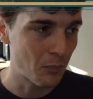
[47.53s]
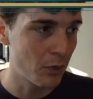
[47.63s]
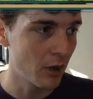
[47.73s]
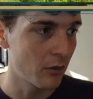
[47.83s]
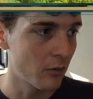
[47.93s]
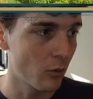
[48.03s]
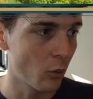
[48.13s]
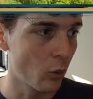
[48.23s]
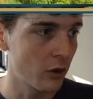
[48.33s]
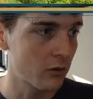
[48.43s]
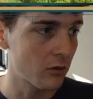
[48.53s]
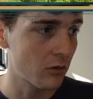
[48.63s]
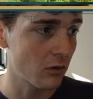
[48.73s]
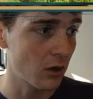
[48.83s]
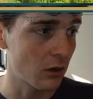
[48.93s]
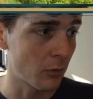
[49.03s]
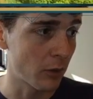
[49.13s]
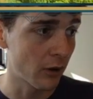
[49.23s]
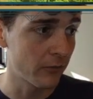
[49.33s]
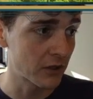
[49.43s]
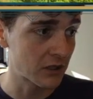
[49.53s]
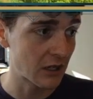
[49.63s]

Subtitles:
But what's the perfect